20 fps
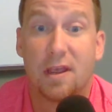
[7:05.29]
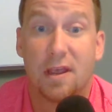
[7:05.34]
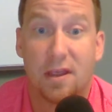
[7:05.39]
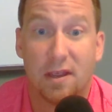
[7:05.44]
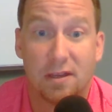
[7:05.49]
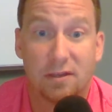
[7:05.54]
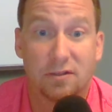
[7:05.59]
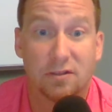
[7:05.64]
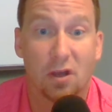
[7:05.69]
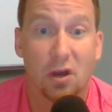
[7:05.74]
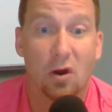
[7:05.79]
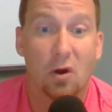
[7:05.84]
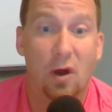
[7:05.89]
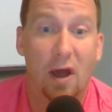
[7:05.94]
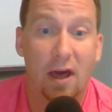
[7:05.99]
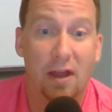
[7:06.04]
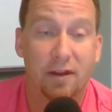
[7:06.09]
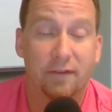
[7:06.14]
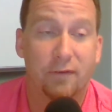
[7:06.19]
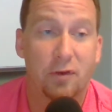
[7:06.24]
So
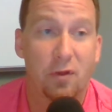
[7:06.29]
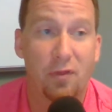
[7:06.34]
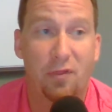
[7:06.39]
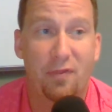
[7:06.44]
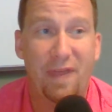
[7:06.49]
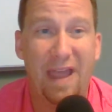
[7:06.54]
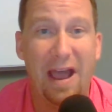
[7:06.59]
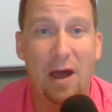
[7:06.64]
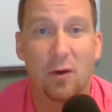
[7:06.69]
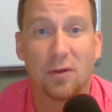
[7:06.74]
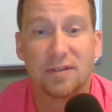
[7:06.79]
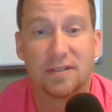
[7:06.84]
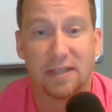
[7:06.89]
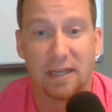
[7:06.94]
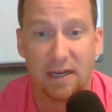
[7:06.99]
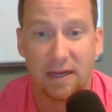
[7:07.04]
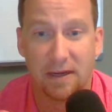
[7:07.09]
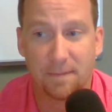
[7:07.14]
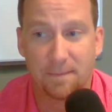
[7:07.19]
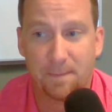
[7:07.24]
out of your
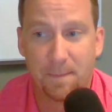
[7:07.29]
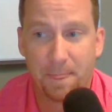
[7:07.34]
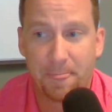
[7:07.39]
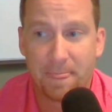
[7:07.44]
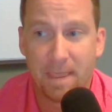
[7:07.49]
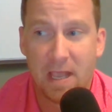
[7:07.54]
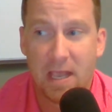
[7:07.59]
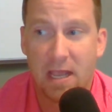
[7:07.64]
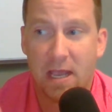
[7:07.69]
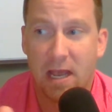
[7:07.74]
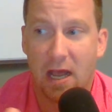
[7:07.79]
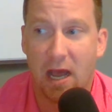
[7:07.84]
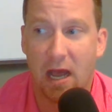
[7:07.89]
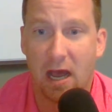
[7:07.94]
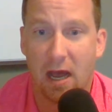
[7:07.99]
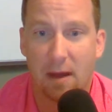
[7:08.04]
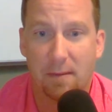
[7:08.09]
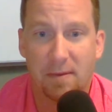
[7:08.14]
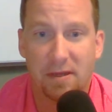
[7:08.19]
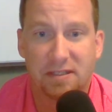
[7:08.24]
1,000,
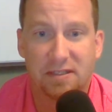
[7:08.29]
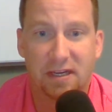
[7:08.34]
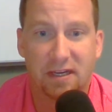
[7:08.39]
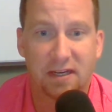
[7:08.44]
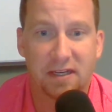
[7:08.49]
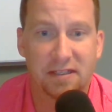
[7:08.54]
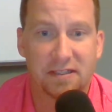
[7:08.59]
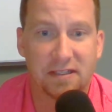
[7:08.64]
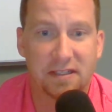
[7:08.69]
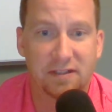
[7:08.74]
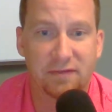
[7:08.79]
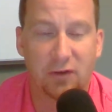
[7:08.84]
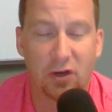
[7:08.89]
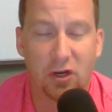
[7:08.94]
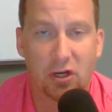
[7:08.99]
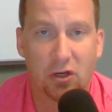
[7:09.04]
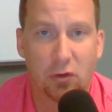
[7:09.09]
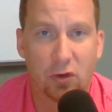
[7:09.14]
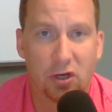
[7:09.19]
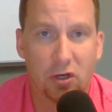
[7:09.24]
attendance is very
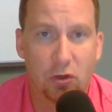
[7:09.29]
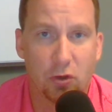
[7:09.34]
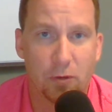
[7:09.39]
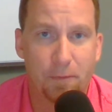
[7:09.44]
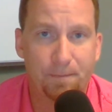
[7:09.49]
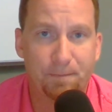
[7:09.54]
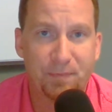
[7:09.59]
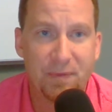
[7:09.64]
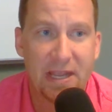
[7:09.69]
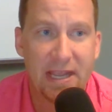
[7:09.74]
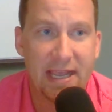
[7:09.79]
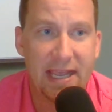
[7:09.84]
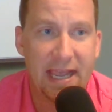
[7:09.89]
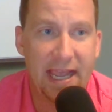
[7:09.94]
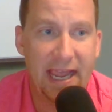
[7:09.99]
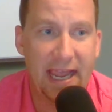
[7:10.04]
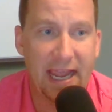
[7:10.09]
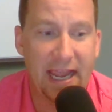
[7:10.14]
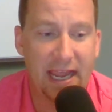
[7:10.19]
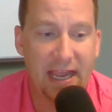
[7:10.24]
critical.
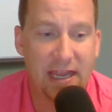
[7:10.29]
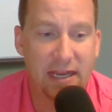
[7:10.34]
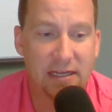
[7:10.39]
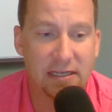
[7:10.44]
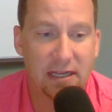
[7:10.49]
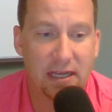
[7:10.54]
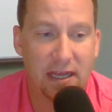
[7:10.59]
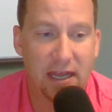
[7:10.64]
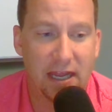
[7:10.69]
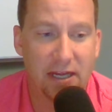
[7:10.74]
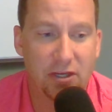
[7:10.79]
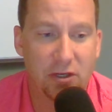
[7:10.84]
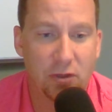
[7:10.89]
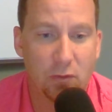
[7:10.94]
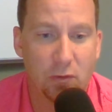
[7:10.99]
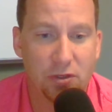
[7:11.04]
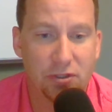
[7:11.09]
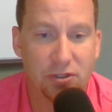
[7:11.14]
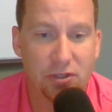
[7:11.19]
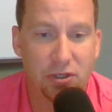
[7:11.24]
And I do
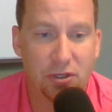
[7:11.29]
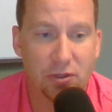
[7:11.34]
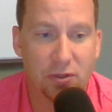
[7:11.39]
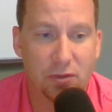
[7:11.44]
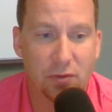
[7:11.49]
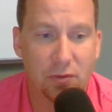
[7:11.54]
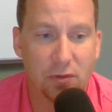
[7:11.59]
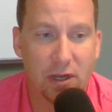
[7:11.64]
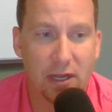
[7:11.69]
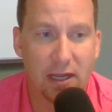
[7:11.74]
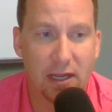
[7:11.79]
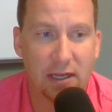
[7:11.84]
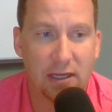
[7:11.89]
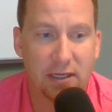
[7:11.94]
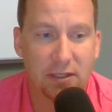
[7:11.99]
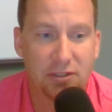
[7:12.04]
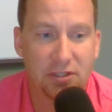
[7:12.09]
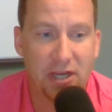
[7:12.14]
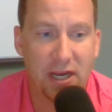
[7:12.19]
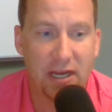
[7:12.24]
want
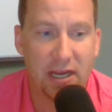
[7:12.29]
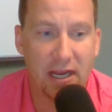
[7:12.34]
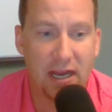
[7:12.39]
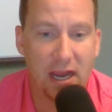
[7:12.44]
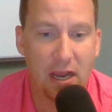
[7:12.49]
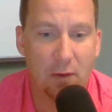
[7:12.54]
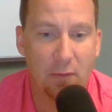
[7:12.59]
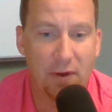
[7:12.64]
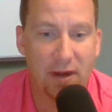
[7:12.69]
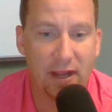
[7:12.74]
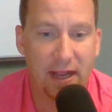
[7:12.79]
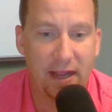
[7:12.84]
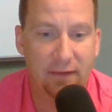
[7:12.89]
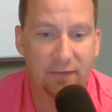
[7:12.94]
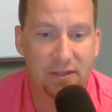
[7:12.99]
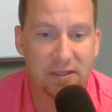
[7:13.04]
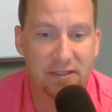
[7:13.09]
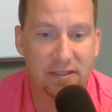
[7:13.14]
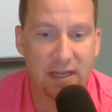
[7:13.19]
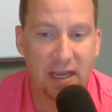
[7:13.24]
you checking out what I have
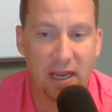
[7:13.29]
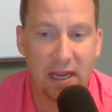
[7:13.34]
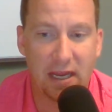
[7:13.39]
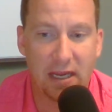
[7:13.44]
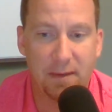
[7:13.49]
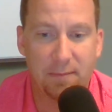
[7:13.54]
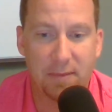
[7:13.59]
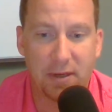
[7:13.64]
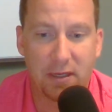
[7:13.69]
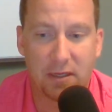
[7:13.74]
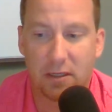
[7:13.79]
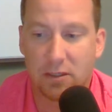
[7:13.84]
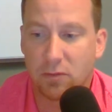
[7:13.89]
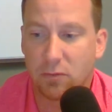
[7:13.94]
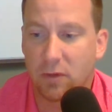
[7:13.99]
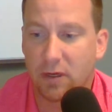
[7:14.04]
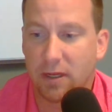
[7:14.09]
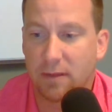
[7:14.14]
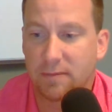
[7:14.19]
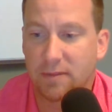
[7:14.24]
today, because
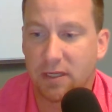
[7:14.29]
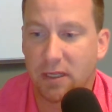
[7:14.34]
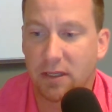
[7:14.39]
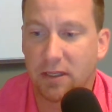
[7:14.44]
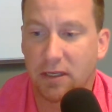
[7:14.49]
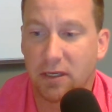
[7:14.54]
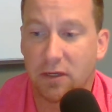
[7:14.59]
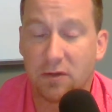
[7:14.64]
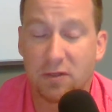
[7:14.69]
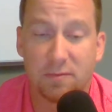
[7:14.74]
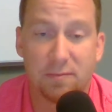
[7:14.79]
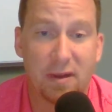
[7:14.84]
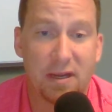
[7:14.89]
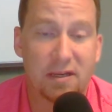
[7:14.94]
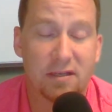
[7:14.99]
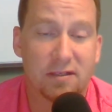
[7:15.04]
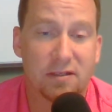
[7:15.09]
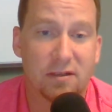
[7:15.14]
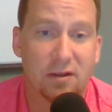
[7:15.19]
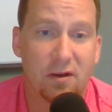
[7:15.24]
what I'm telling you is
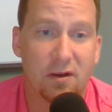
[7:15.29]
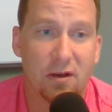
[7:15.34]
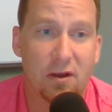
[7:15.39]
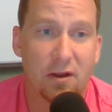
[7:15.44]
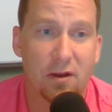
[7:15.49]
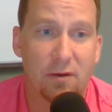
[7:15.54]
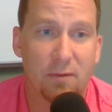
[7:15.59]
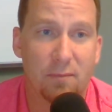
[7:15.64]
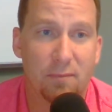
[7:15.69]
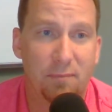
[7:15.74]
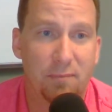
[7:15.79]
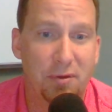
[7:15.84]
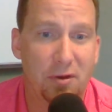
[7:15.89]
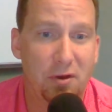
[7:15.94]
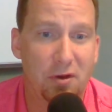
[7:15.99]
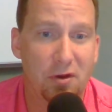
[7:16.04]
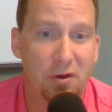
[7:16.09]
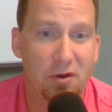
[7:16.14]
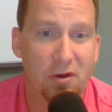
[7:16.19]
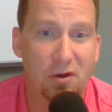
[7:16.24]
based on
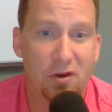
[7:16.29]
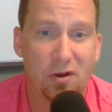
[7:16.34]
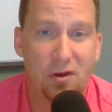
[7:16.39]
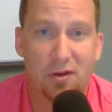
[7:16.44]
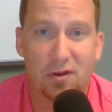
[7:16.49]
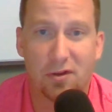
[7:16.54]
pure